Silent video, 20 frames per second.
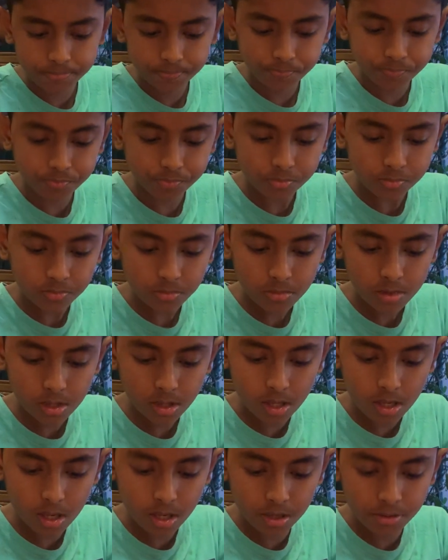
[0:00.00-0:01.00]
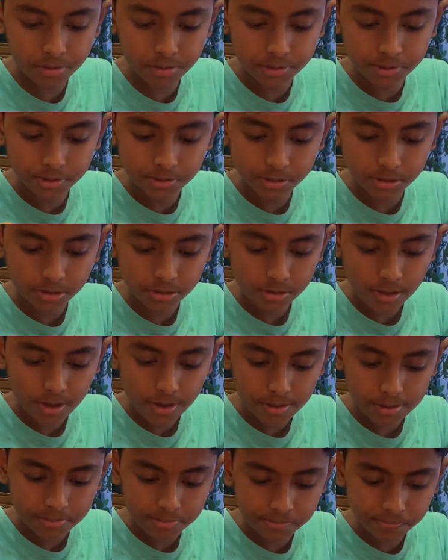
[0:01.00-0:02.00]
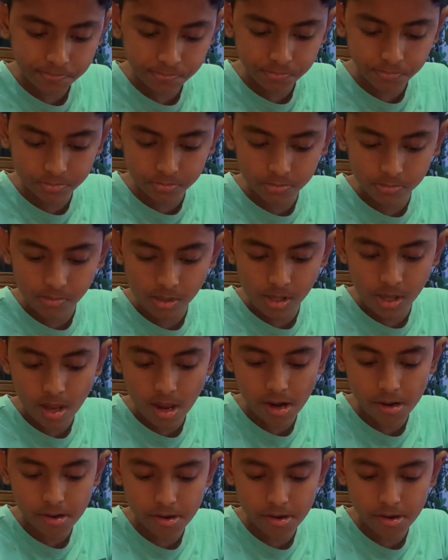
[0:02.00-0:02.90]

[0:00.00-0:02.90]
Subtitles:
Okay, 9 on 10 is a good rating.